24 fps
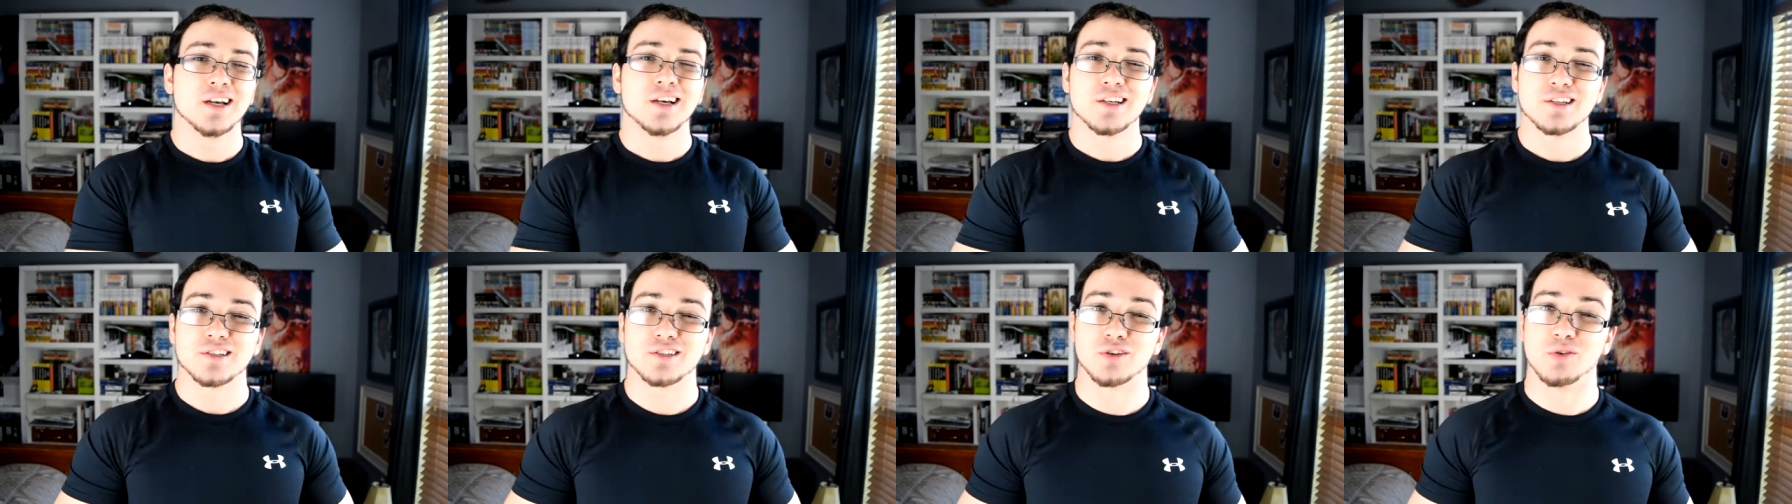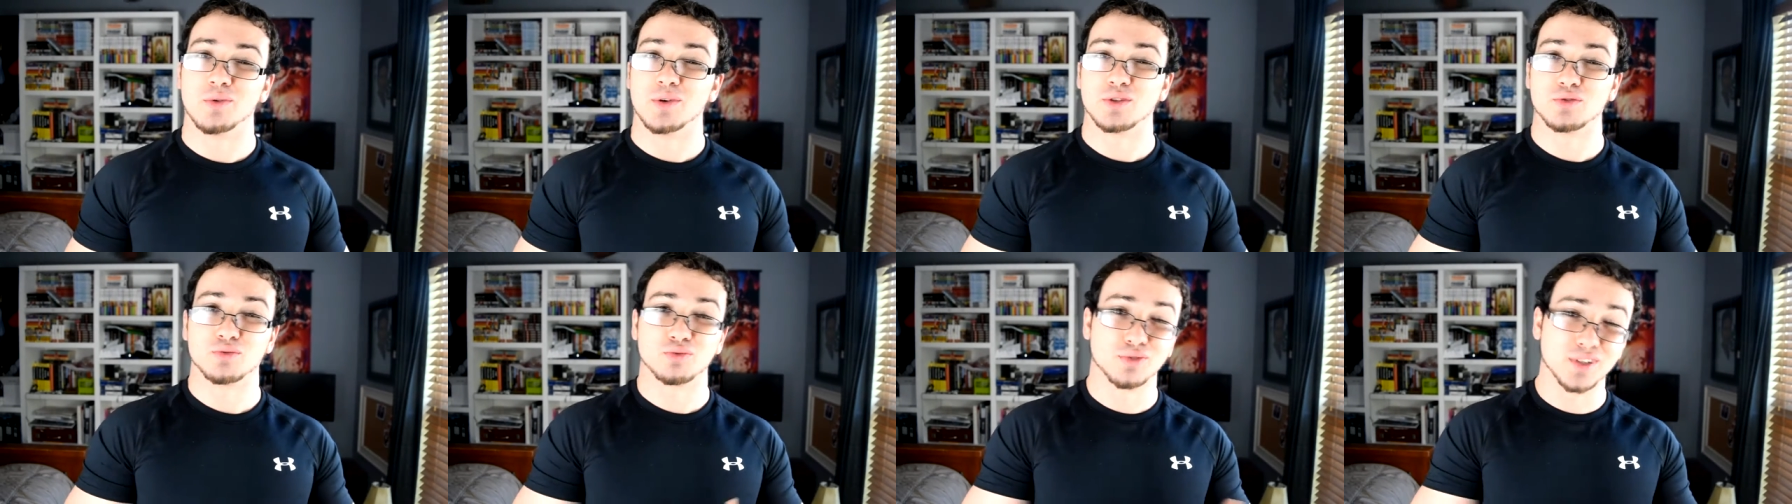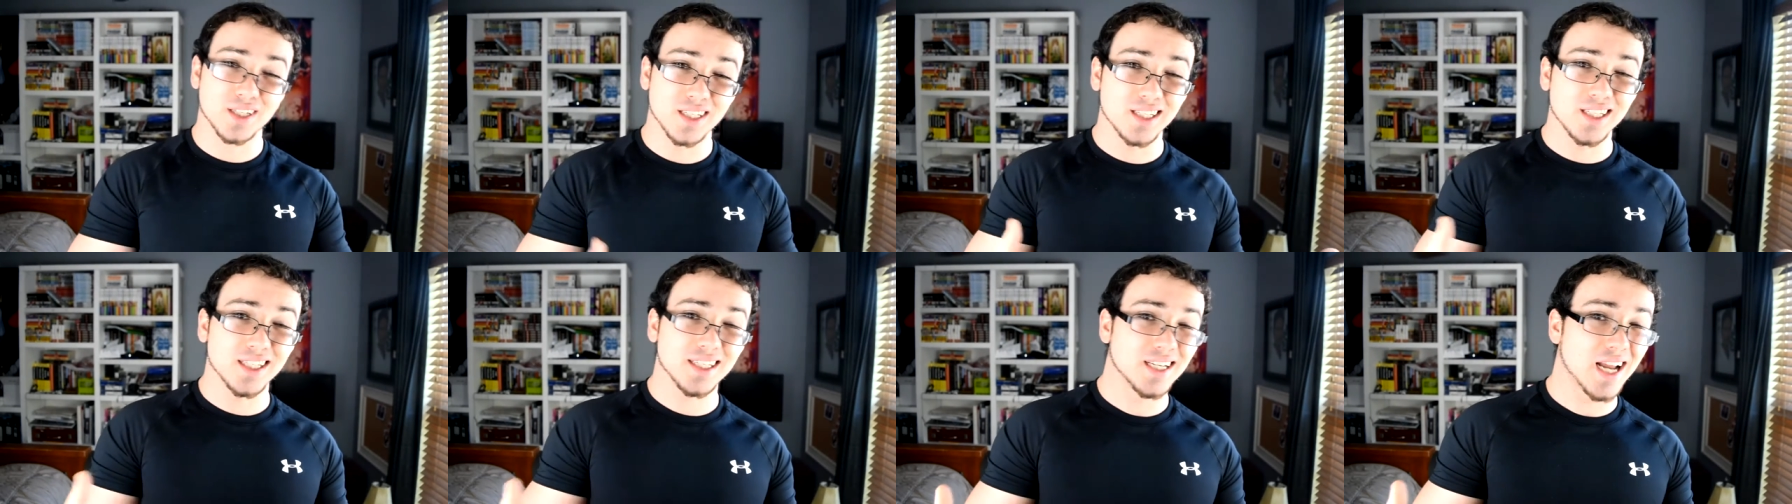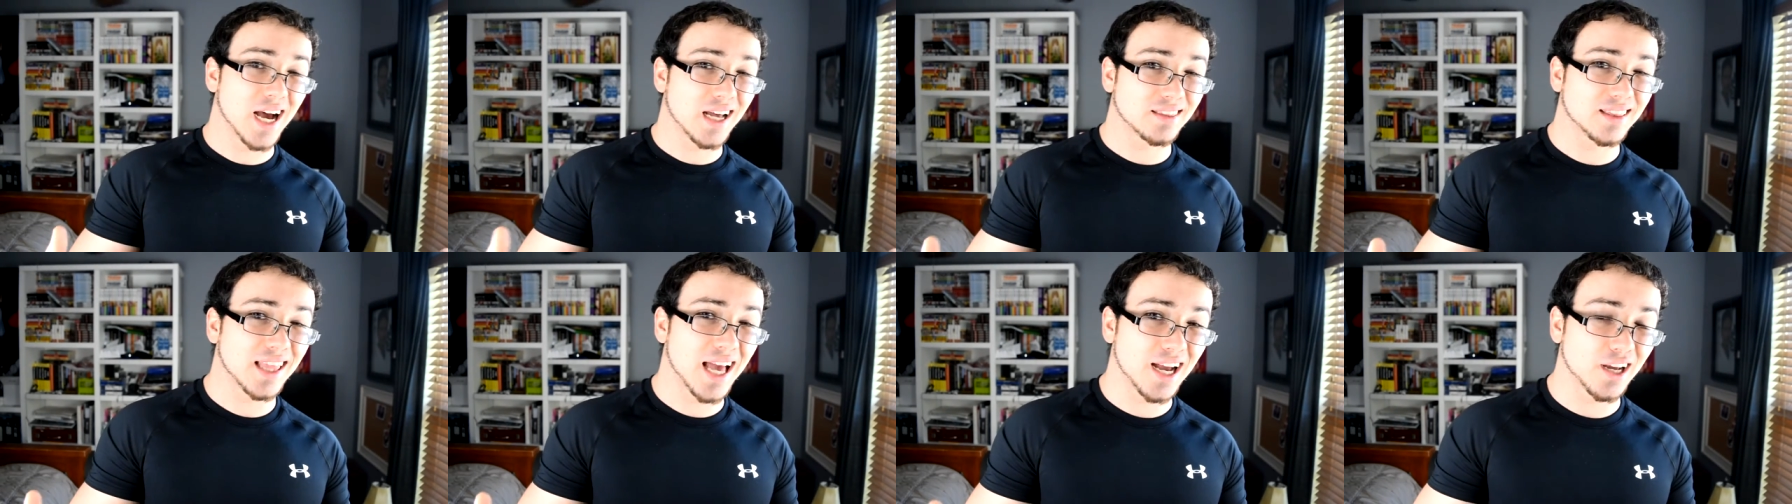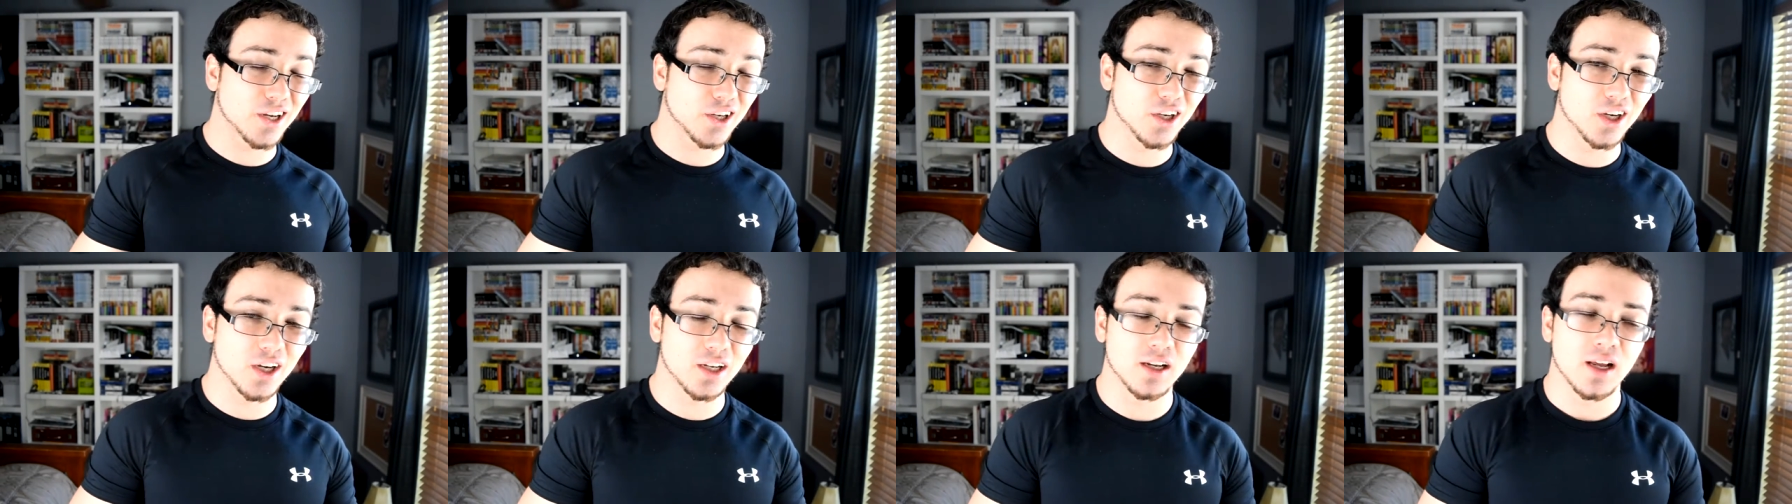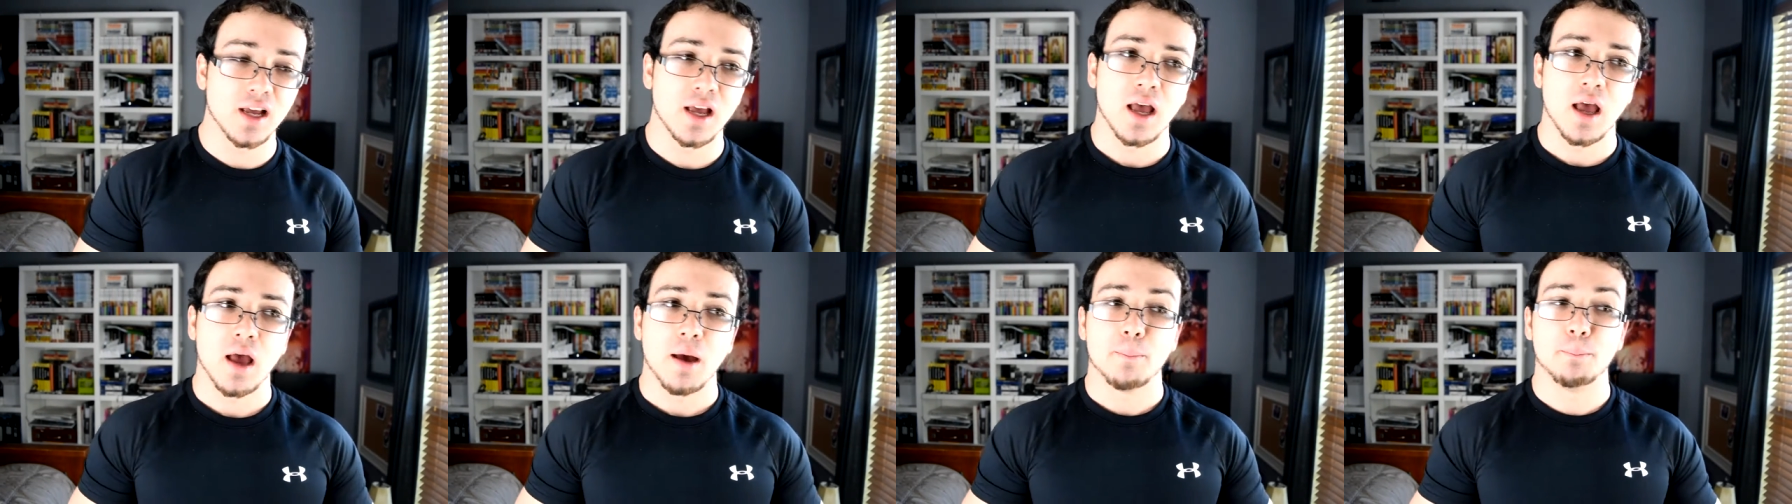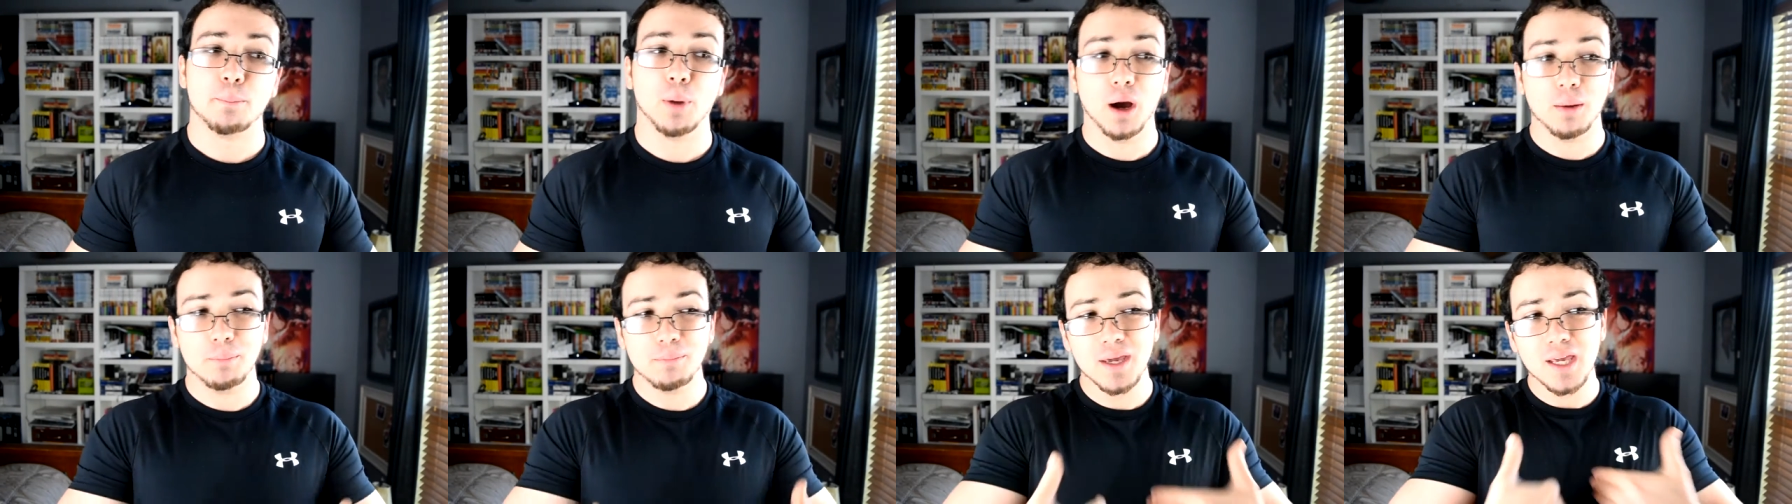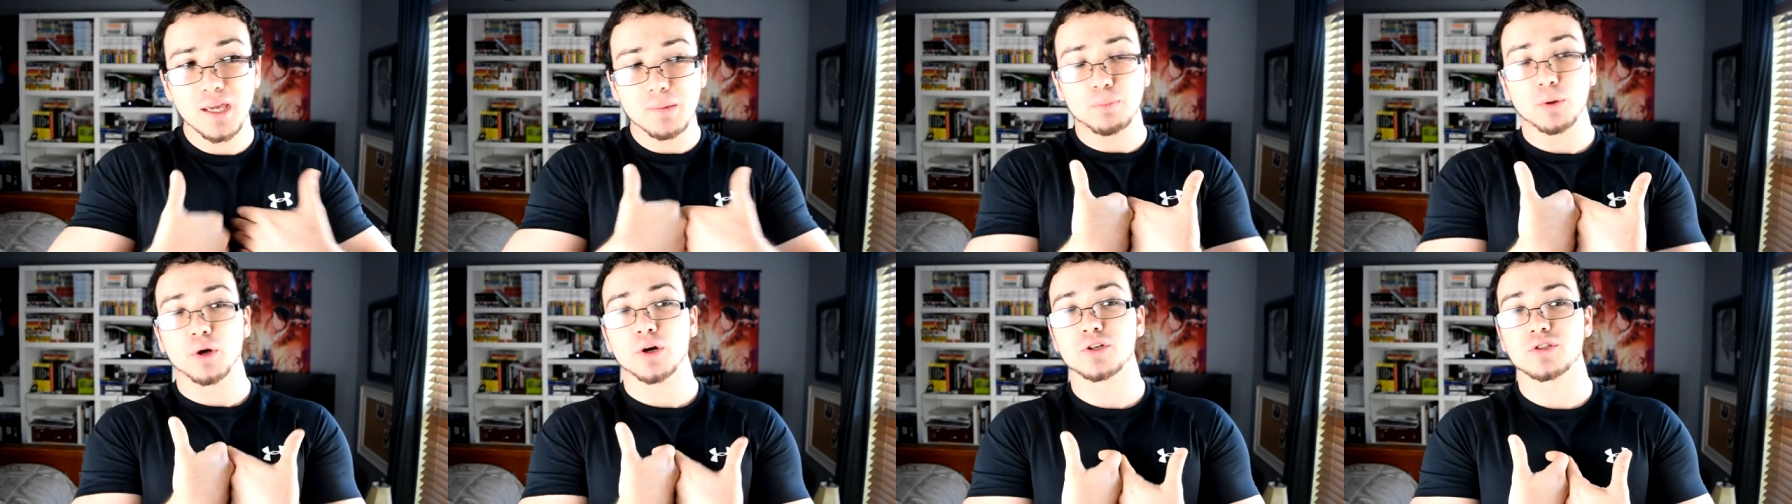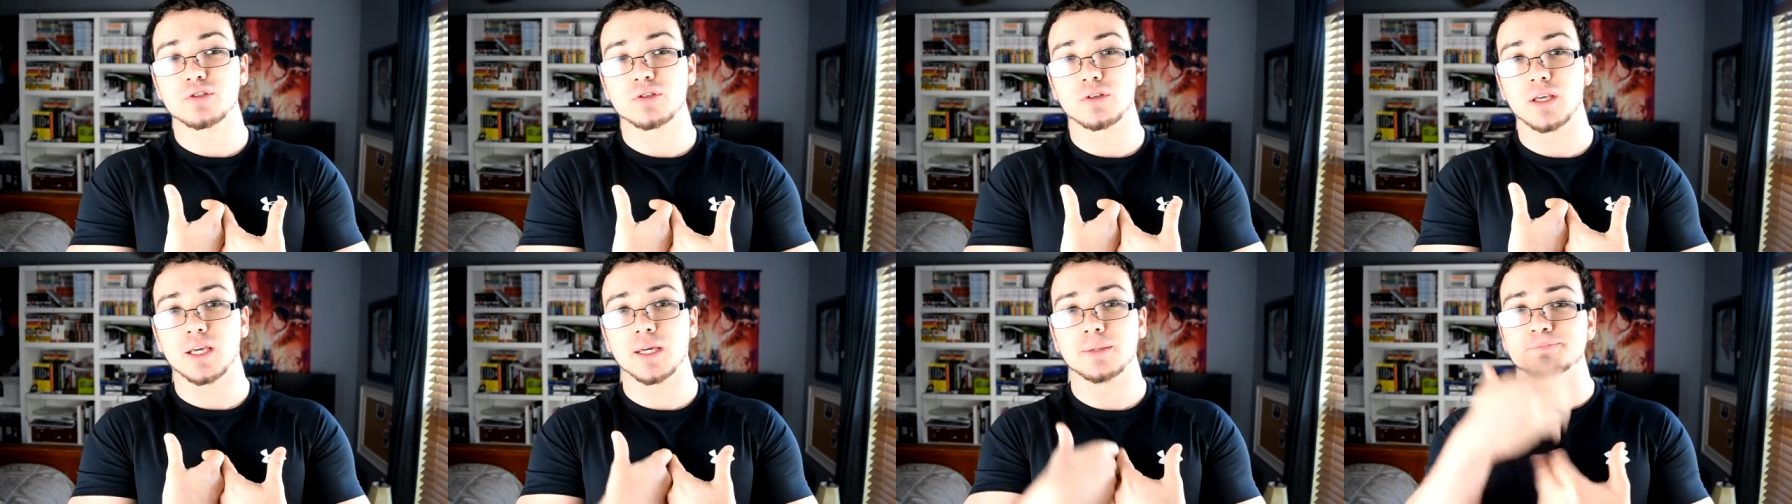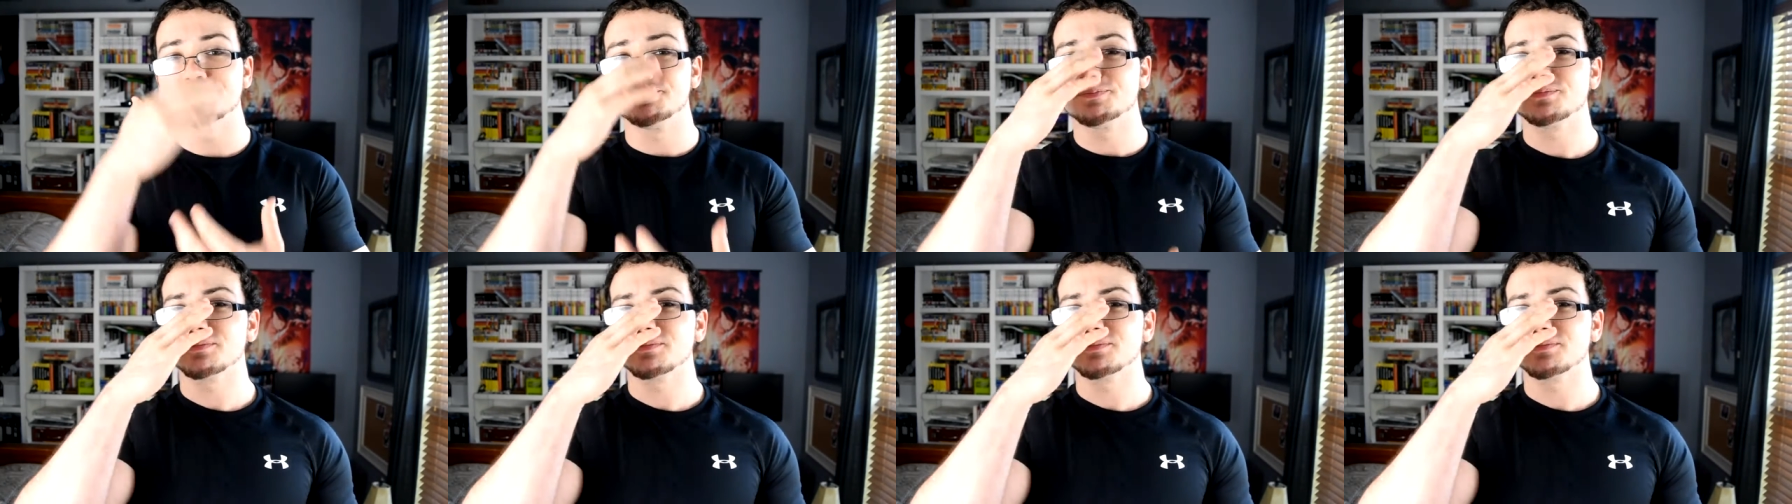so it's really not that good. But me personally,